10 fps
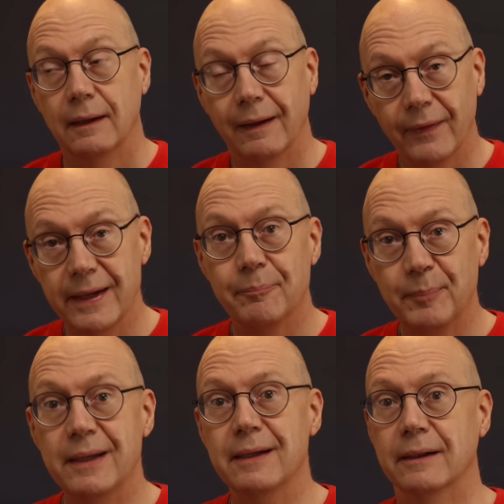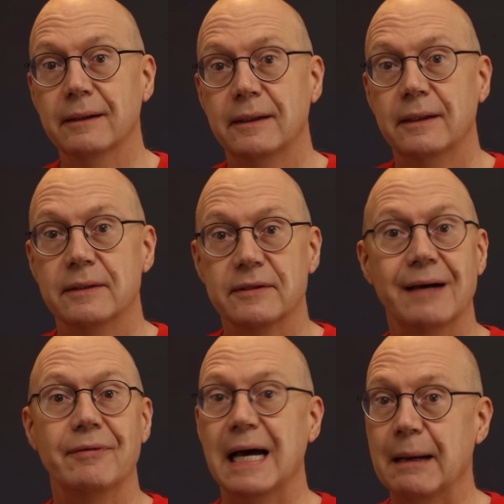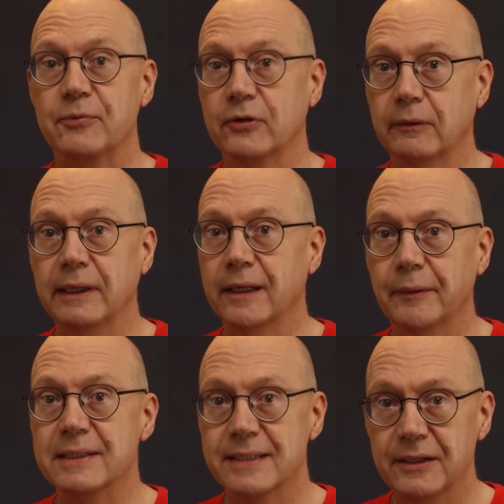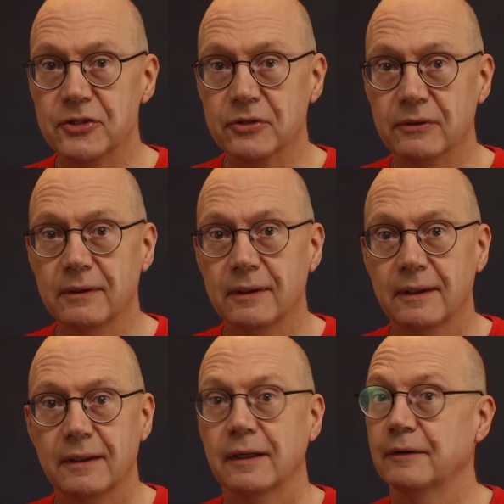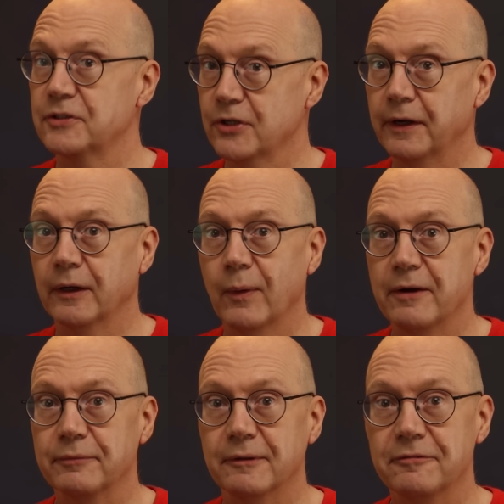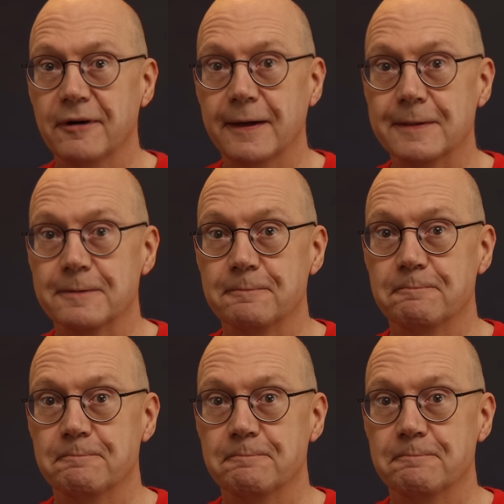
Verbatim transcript: And they appear to have absolutely no intention of shying away from the fight.